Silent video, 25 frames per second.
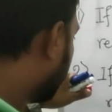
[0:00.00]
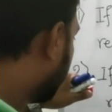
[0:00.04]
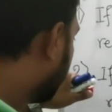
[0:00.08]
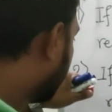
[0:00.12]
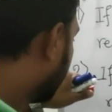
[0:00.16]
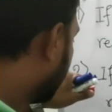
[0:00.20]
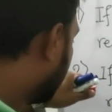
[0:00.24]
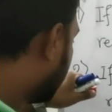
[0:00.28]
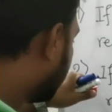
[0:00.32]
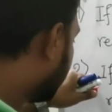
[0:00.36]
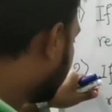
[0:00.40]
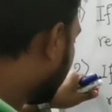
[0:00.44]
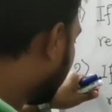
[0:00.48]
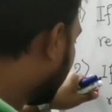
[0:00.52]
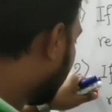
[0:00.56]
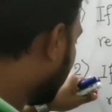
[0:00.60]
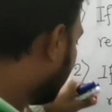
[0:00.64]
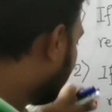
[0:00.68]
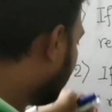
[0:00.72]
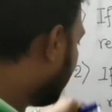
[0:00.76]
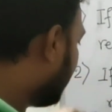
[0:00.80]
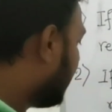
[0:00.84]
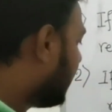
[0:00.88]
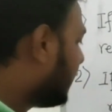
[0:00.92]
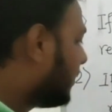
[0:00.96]
the second
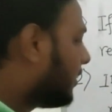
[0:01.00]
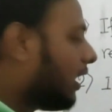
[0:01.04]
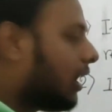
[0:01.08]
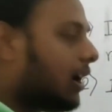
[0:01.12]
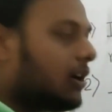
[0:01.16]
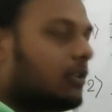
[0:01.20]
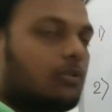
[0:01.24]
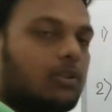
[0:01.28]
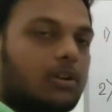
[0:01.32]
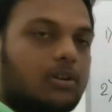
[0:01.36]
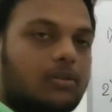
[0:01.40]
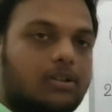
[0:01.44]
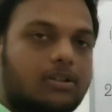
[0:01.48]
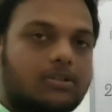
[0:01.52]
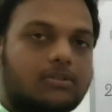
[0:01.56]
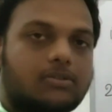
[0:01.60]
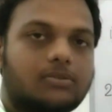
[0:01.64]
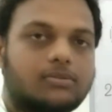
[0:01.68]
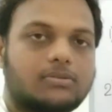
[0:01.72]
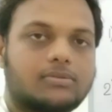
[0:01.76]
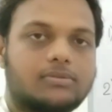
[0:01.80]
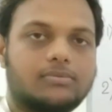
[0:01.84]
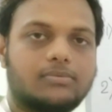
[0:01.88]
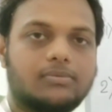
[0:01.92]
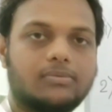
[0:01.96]
one and third one
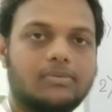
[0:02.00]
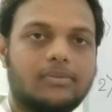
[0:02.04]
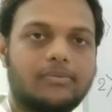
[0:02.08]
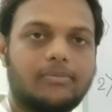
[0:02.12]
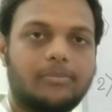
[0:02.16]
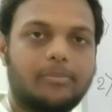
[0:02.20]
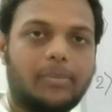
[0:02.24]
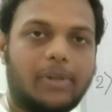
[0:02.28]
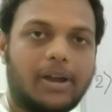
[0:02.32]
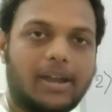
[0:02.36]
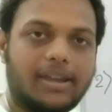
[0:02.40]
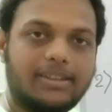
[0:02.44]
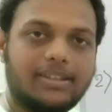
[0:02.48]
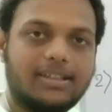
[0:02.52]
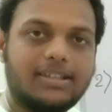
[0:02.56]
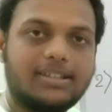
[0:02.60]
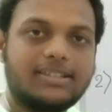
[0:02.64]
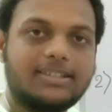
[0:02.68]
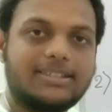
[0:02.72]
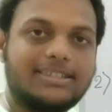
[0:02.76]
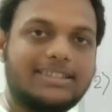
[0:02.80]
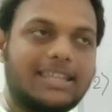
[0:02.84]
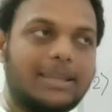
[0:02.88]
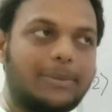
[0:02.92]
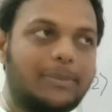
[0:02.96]
also by the
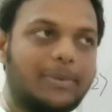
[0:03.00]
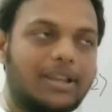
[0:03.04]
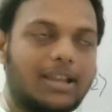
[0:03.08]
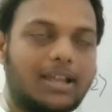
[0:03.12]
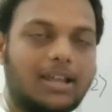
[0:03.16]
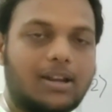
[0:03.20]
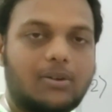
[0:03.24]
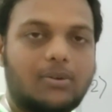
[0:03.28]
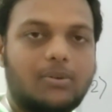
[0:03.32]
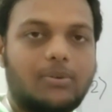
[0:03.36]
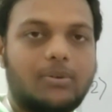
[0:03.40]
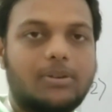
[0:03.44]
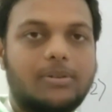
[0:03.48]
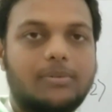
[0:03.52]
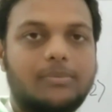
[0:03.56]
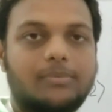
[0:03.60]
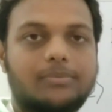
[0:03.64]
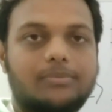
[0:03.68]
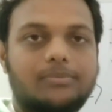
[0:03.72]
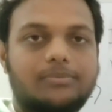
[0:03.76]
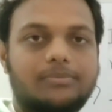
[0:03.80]
similar way,